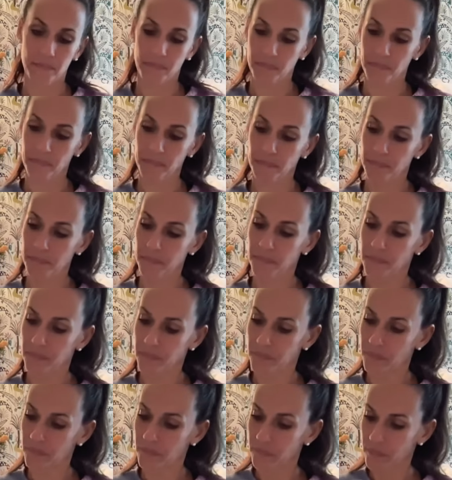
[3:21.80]

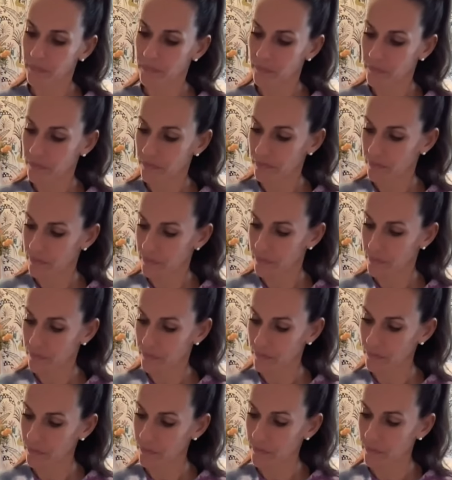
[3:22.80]

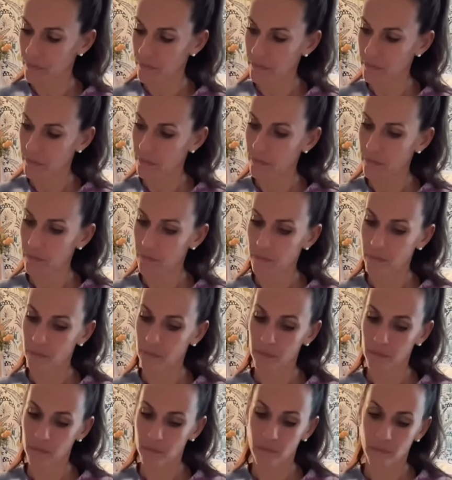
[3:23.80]

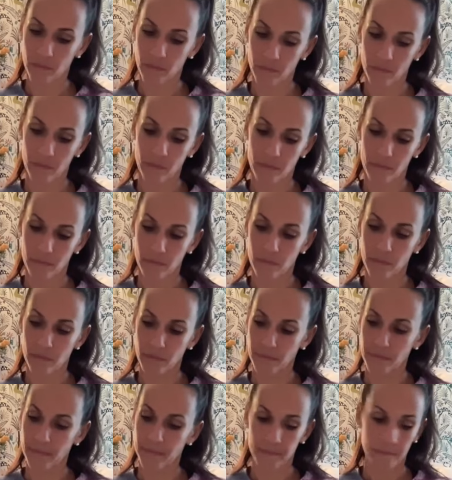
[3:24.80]

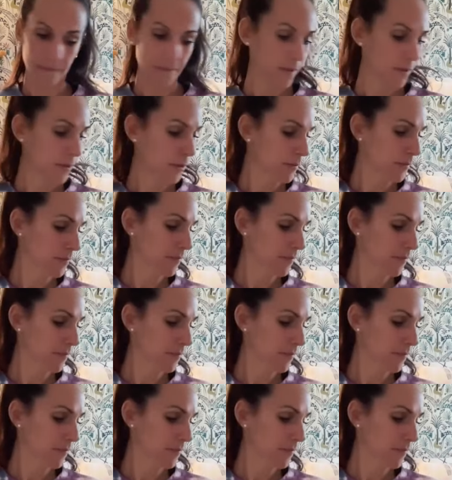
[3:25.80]
[no speech]